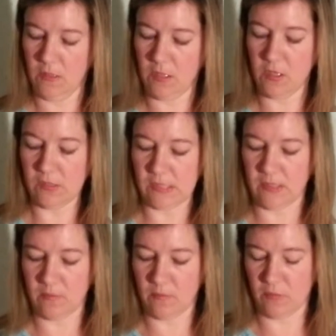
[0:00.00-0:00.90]
use
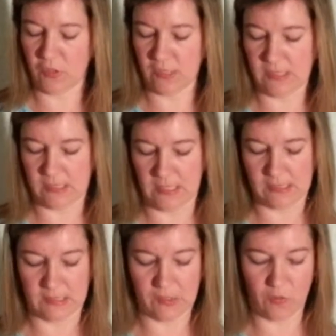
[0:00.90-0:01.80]
them just
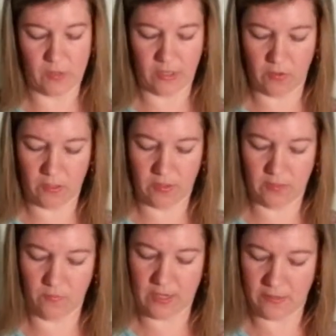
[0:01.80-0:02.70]
as a square, or you
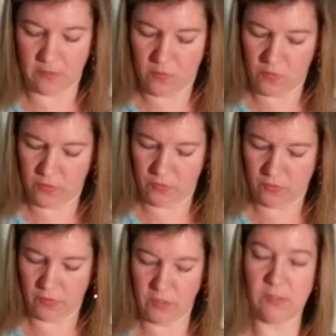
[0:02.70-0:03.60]
can round the
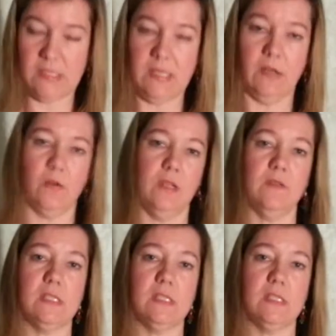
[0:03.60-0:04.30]
corners or use decorative